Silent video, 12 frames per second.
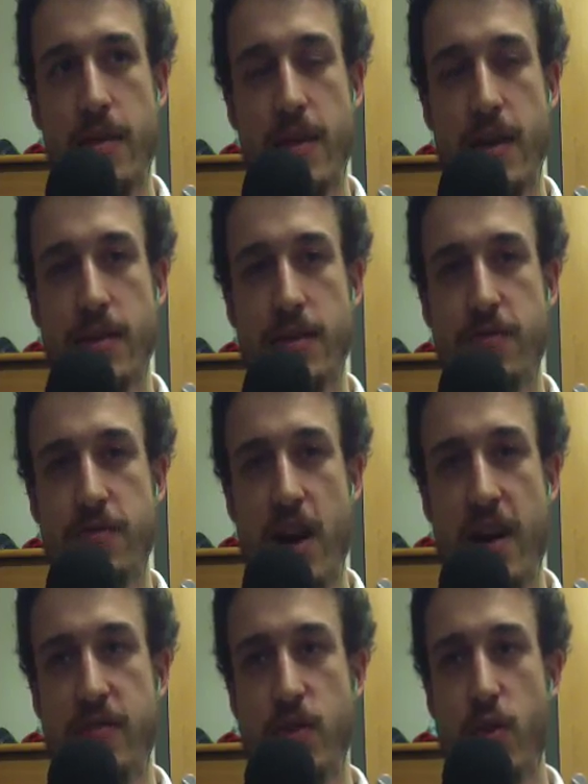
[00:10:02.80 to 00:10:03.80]
think it's
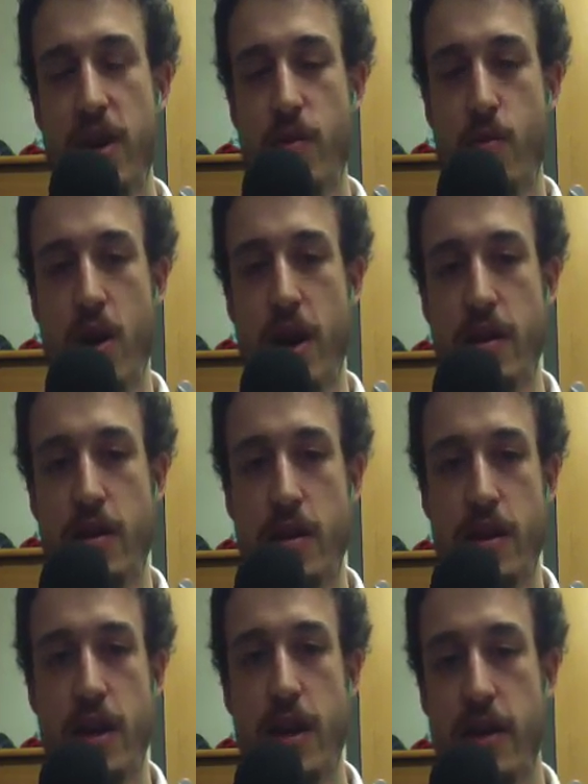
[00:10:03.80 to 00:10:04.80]
521,
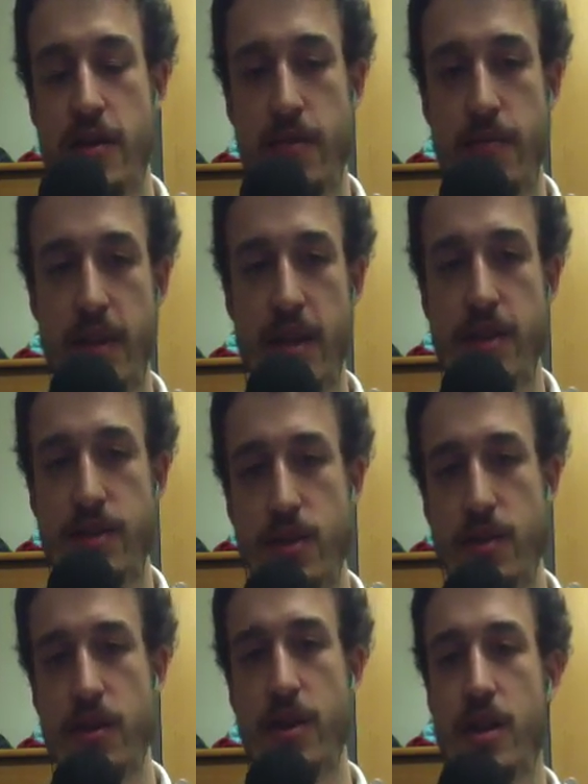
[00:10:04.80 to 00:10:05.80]
uh, his
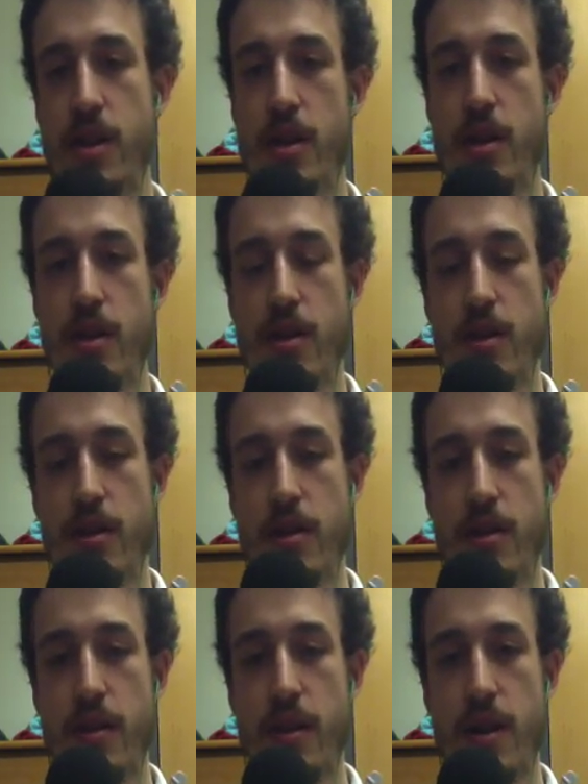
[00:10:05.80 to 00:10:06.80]
unit,
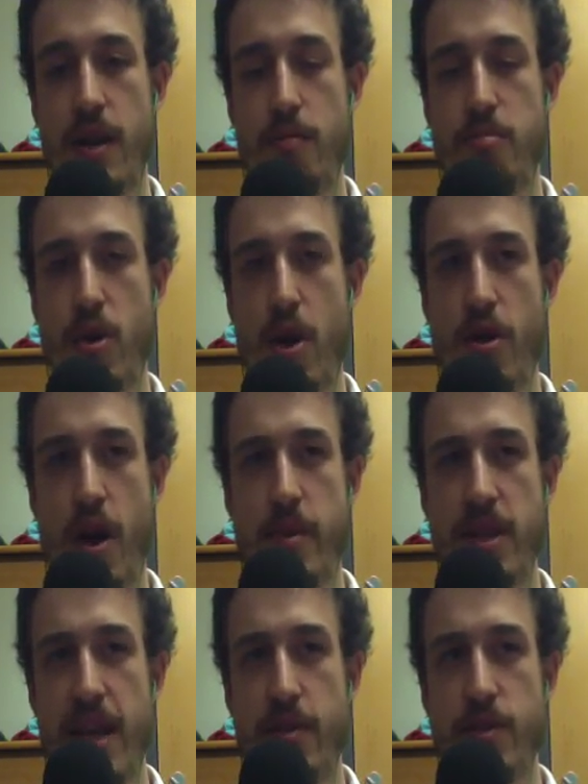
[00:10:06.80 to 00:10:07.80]
uh,
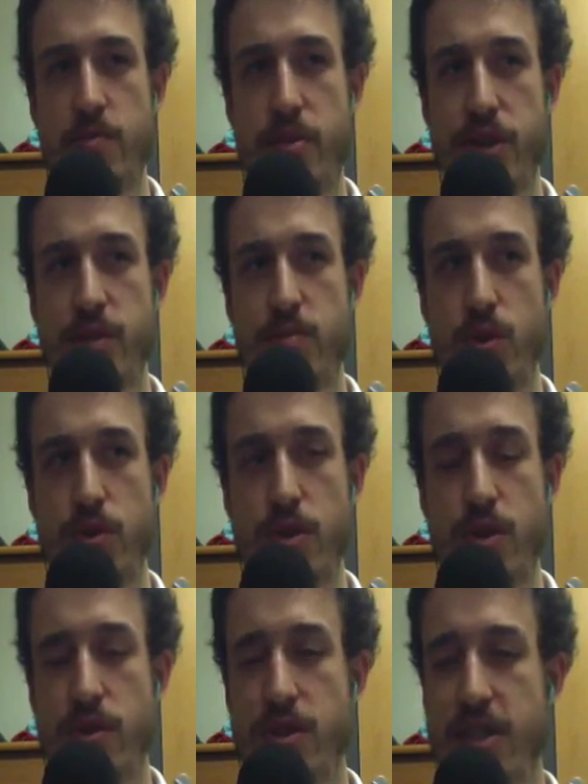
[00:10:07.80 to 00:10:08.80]
programming language principles
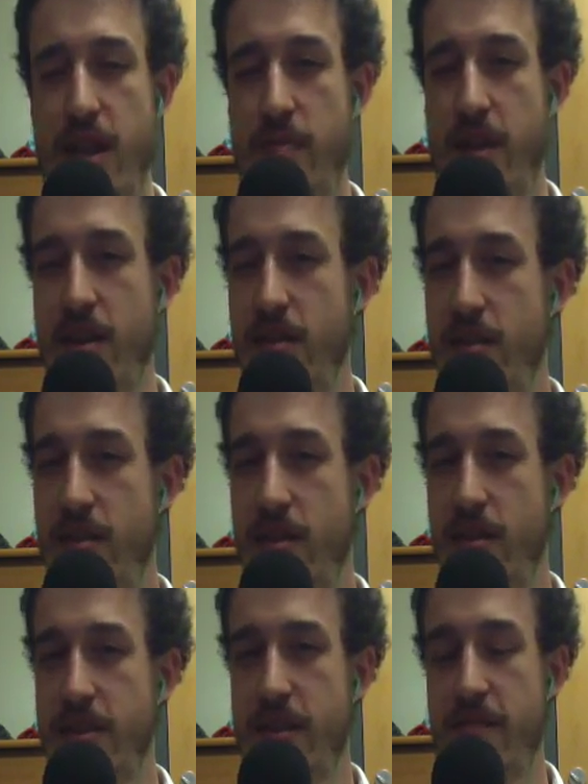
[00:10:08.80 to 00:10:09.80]
or something,
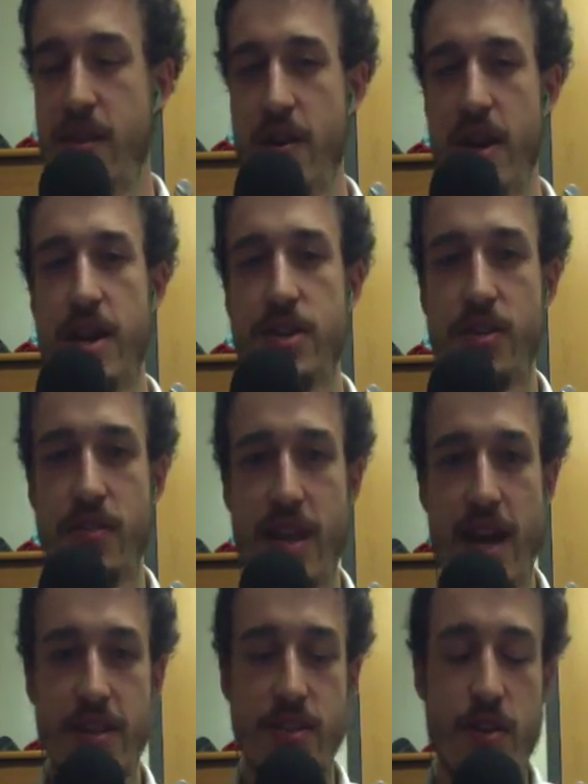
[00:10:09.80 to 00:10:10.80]
some variation on
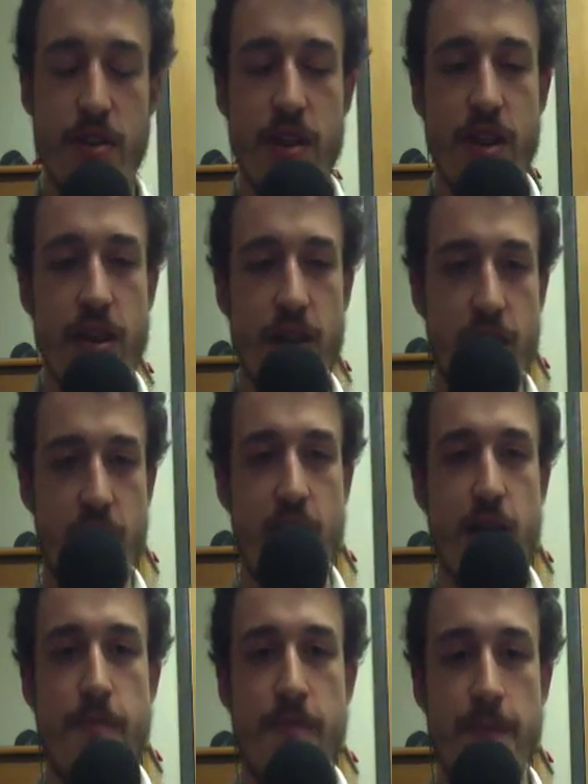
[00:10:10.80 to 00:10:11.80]
that. So
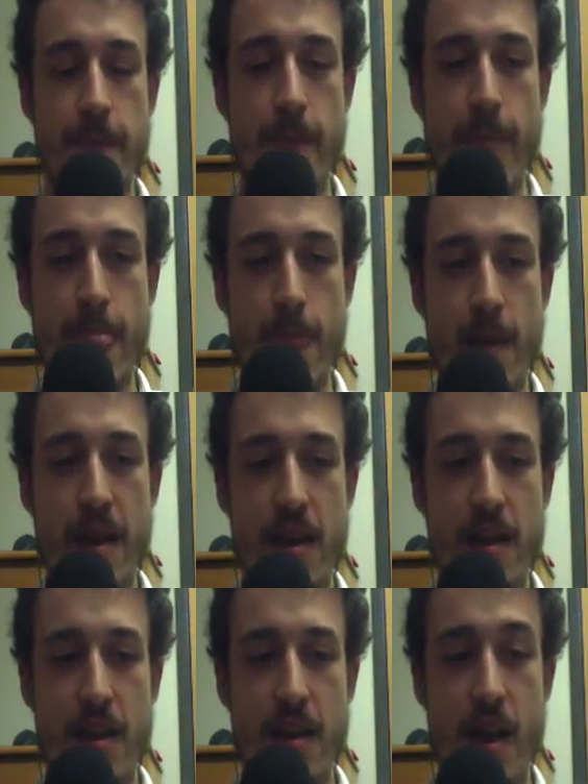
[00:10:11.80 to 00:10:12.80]
um,
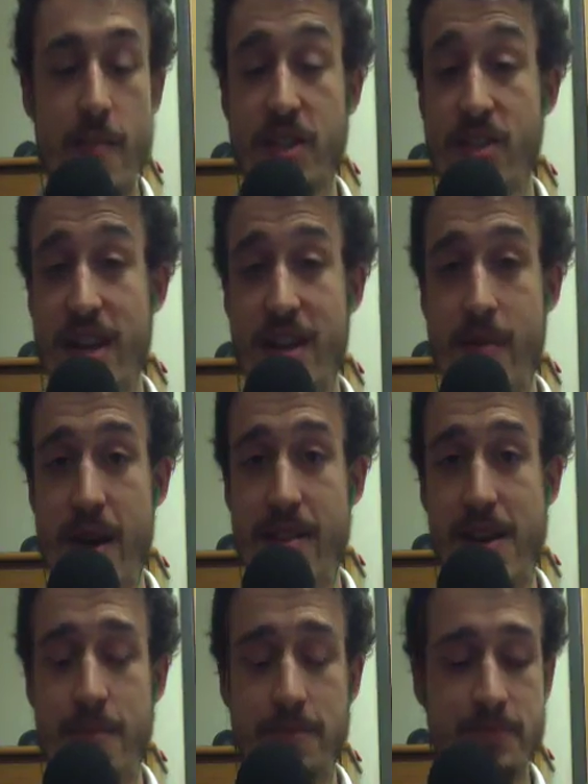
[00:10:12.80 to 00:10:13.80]
I'm excited about
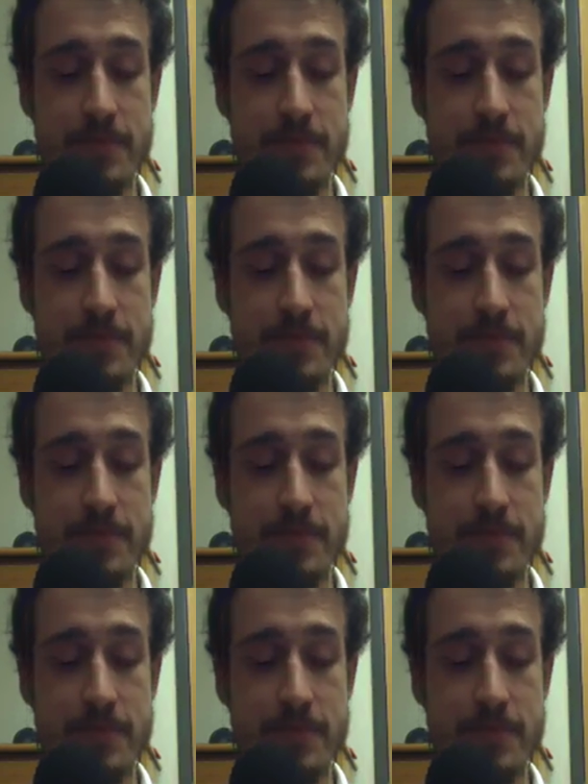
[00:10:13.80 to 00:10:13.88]
that.